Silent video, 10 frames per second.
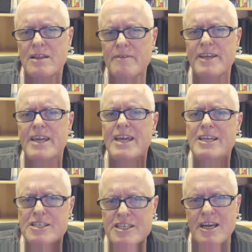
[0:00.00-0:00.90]
living
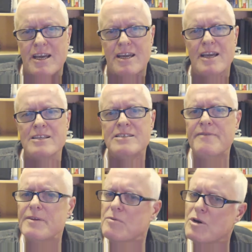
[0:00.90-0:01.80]
each day
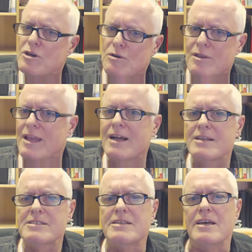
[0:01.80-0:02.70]
as if it were your
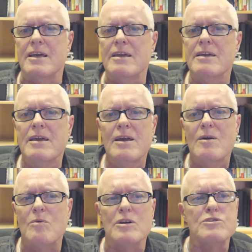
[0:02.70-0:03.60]
last day,
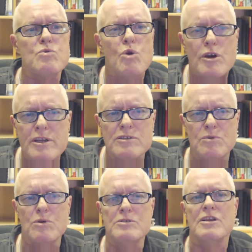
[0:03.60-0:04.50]
whilst working
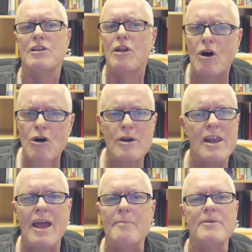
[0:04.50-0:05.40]
towards a
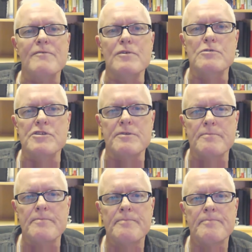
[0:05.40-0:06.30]
long and happy future.